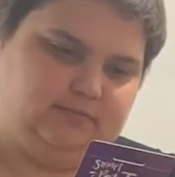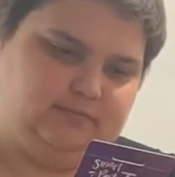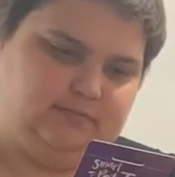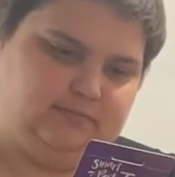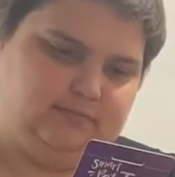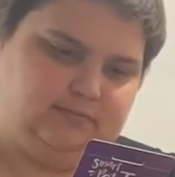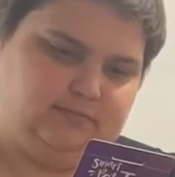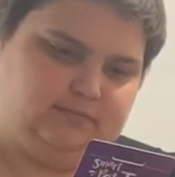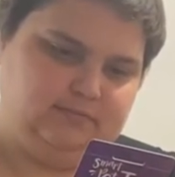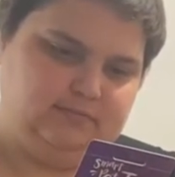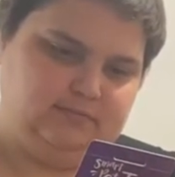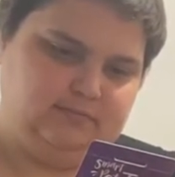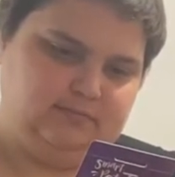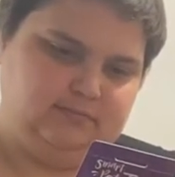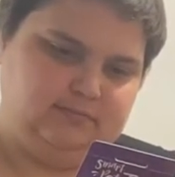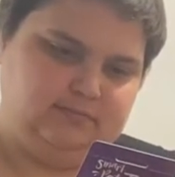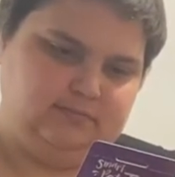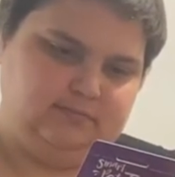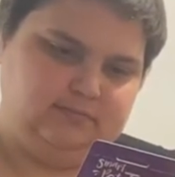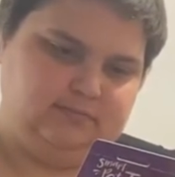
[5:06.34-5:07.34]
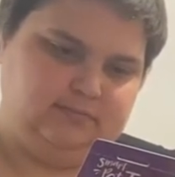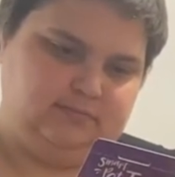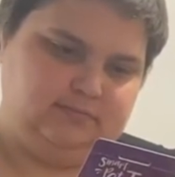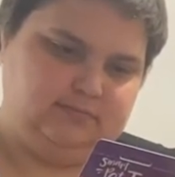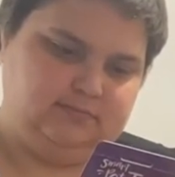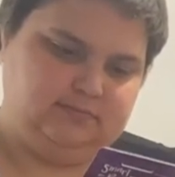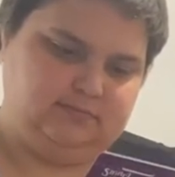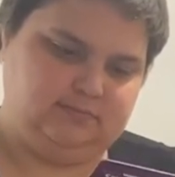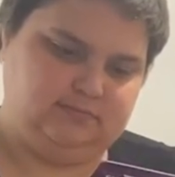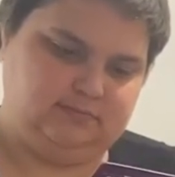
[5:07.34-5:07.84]

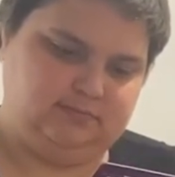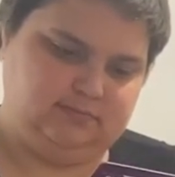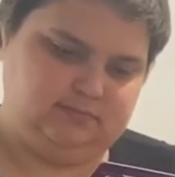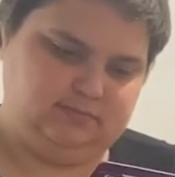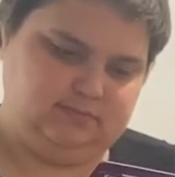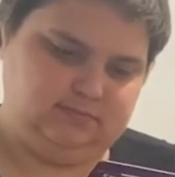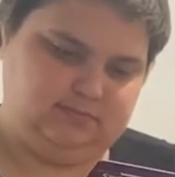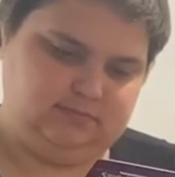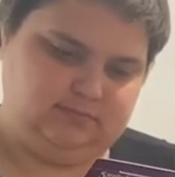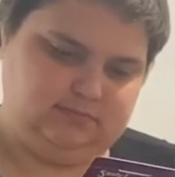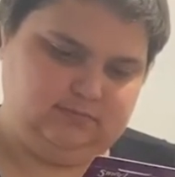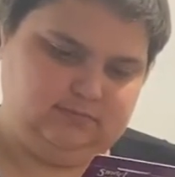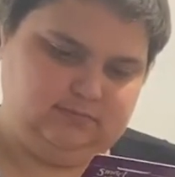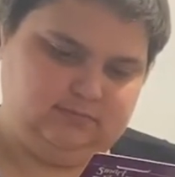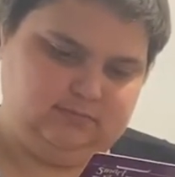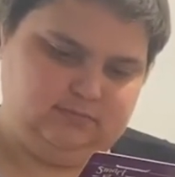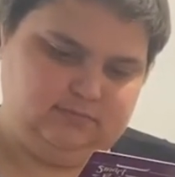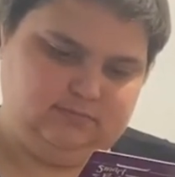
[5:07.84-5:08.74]
(silence)